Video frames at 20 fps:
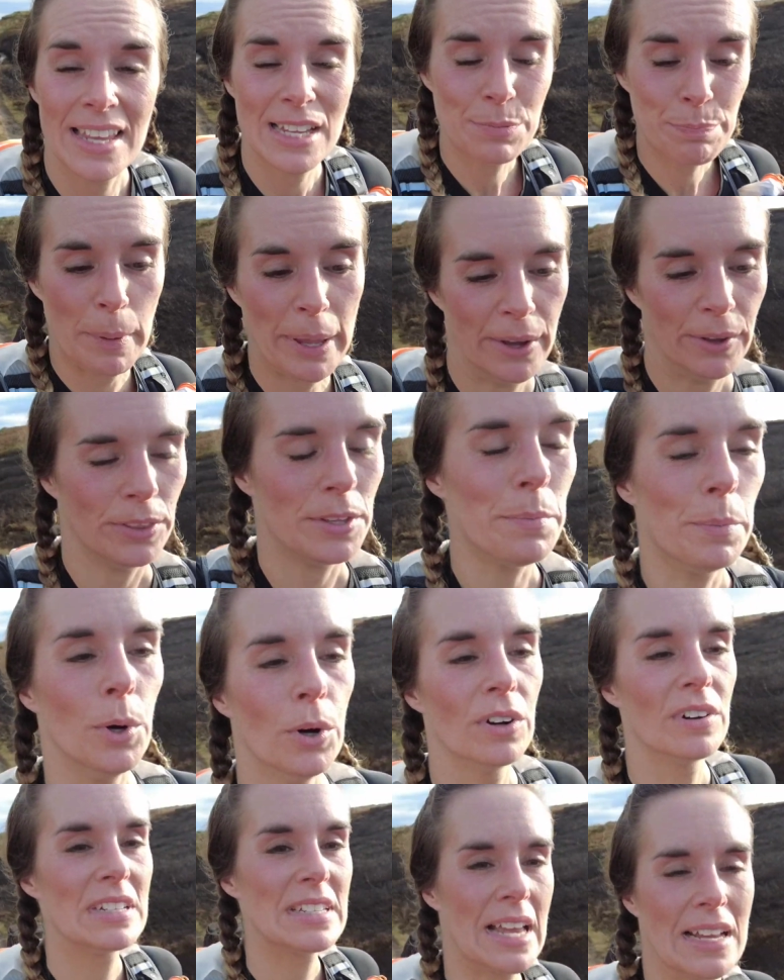This bit on the
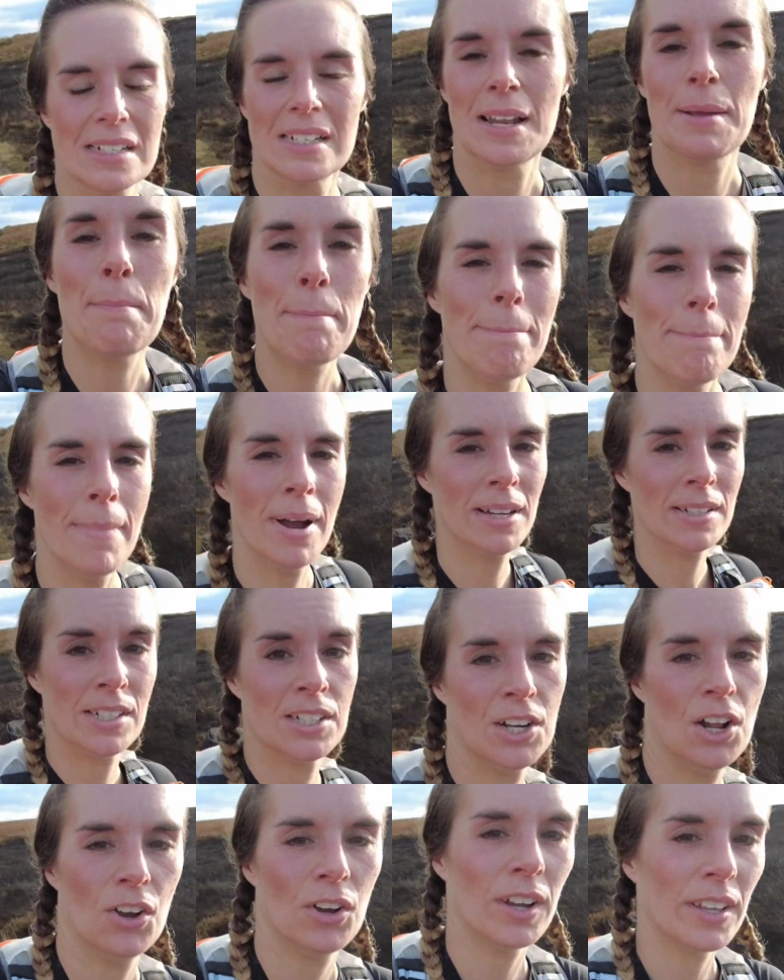moor is actually
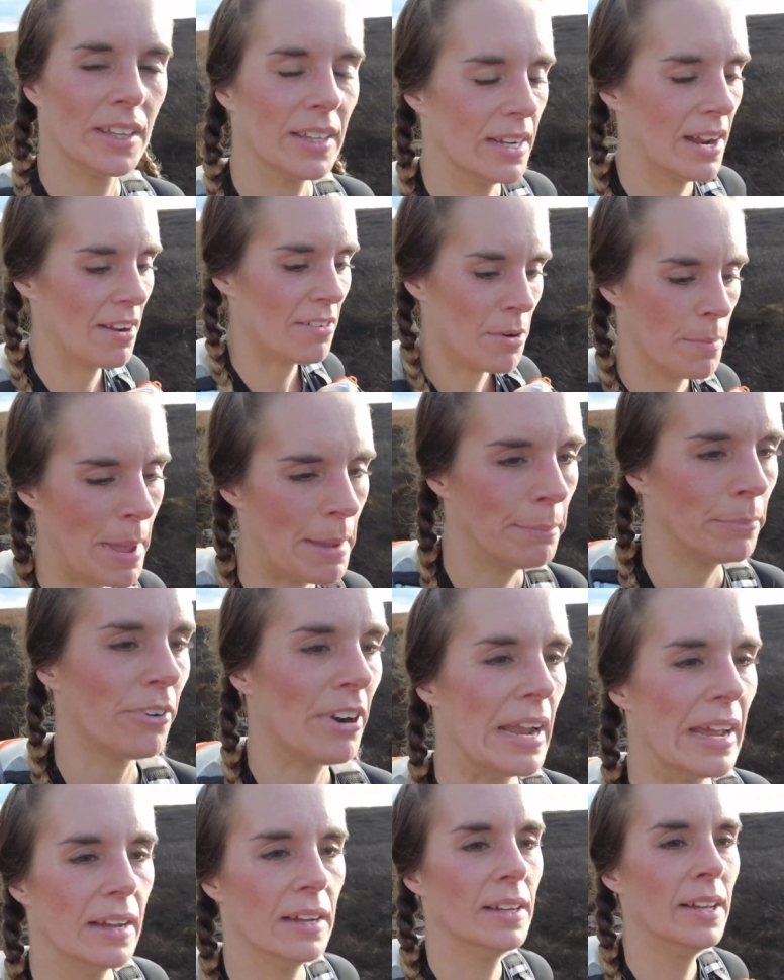much longer than I
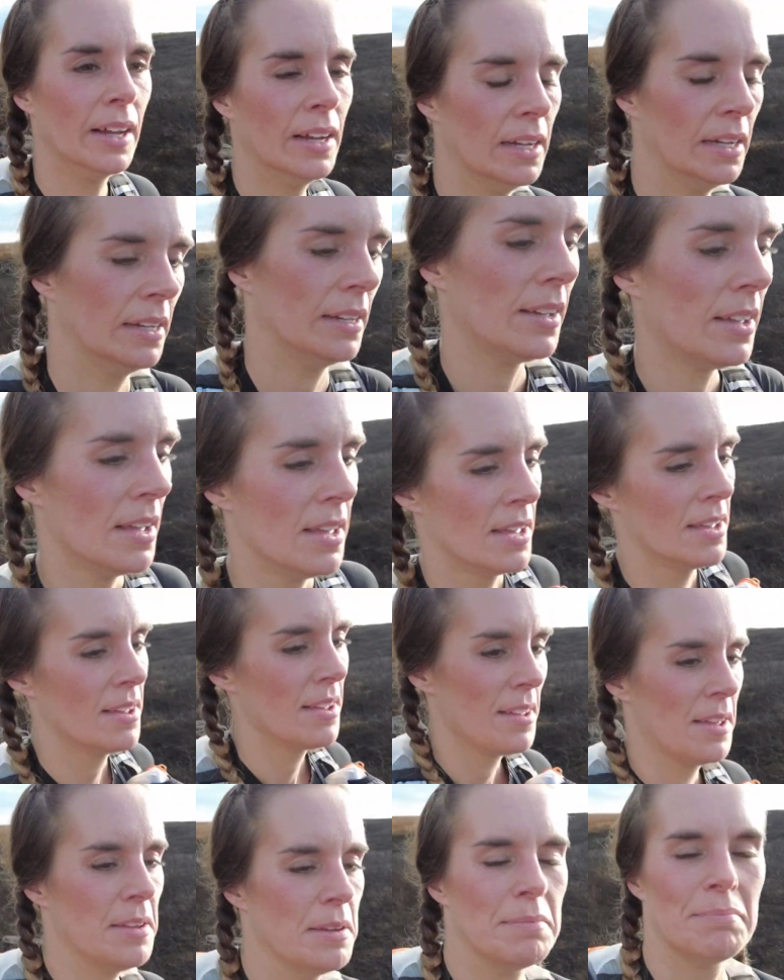remember it.
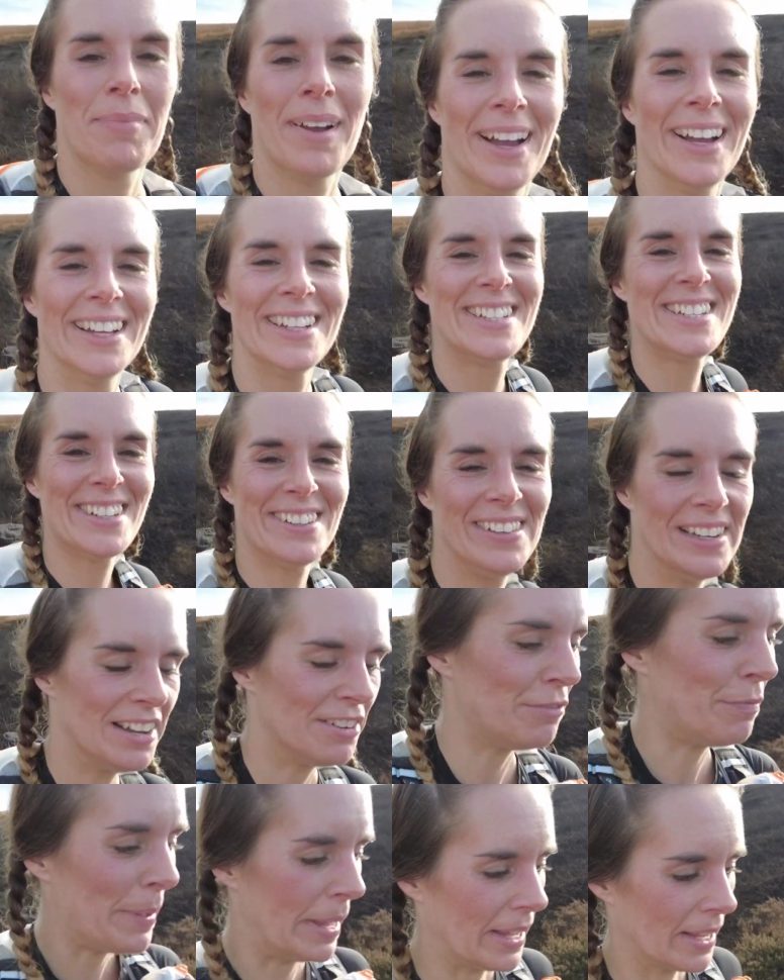But I do
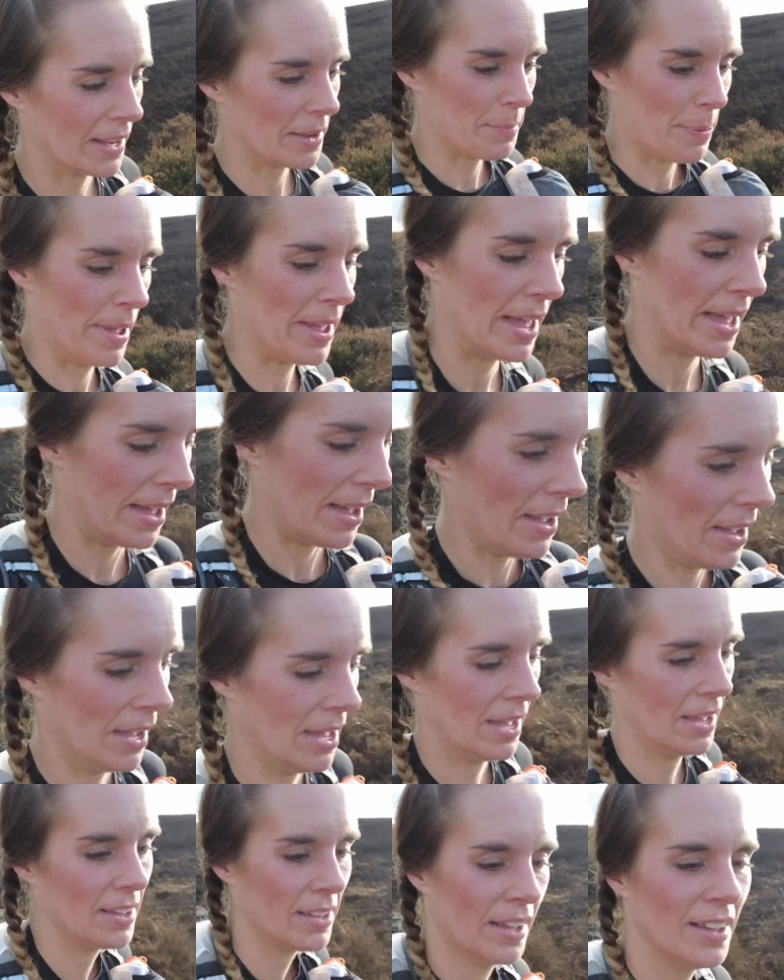love being up here,
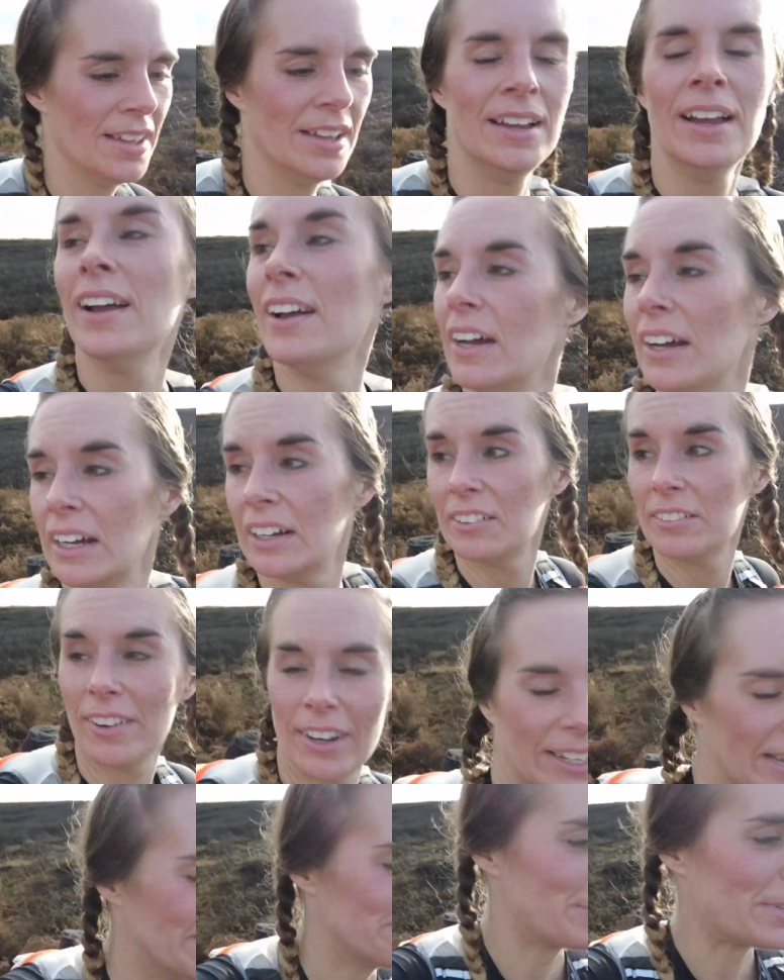
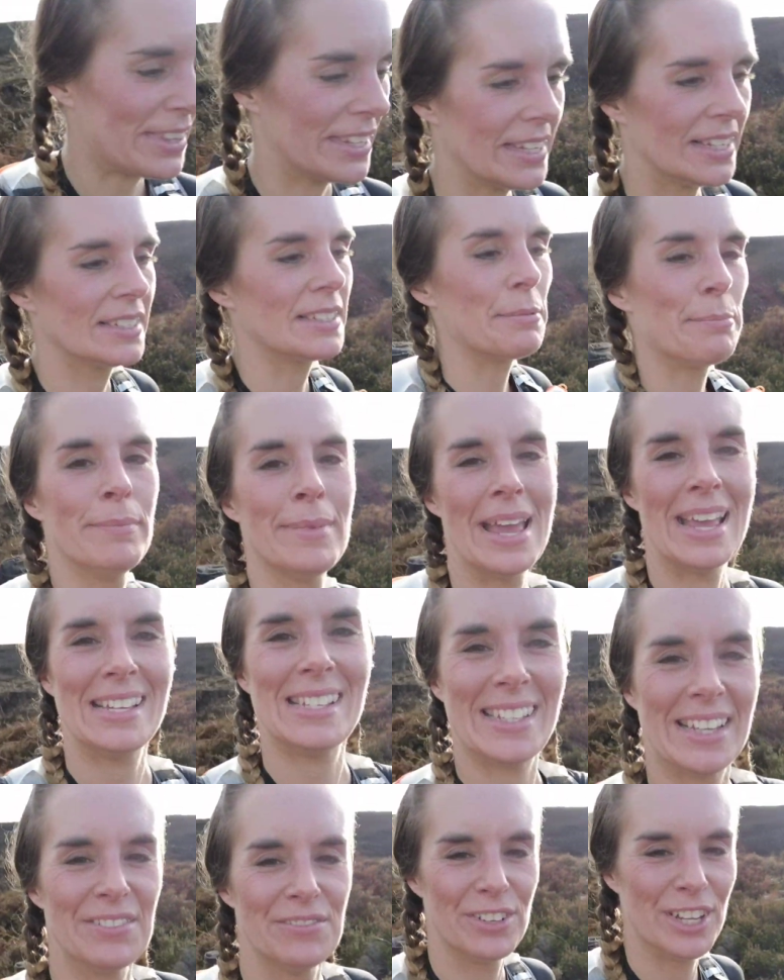running with these
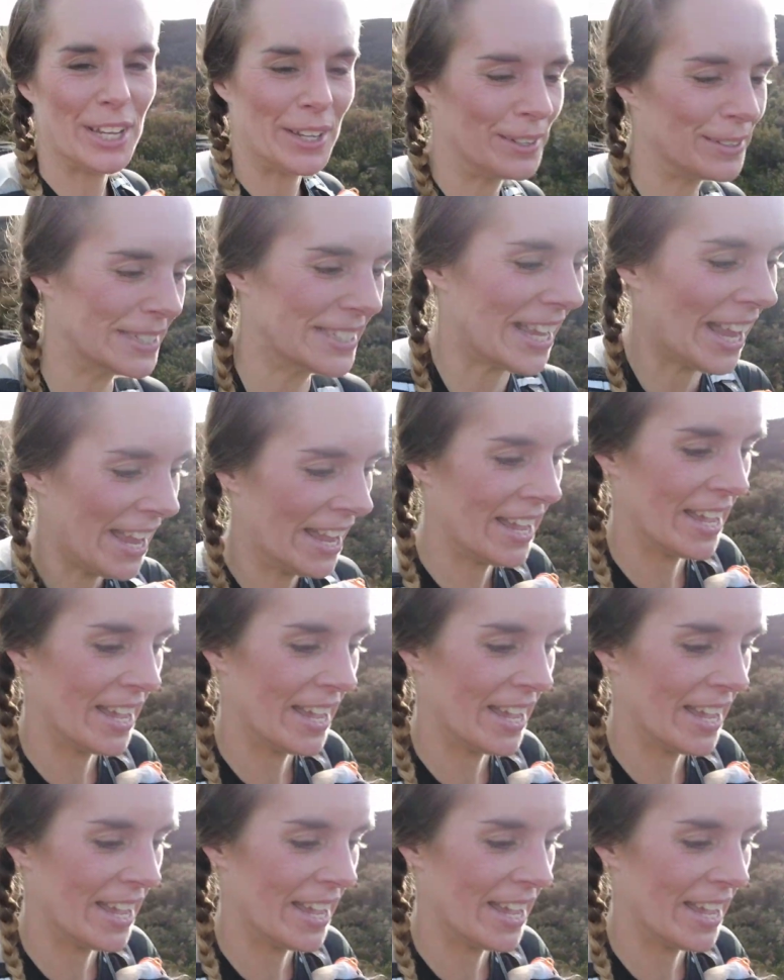amazing views.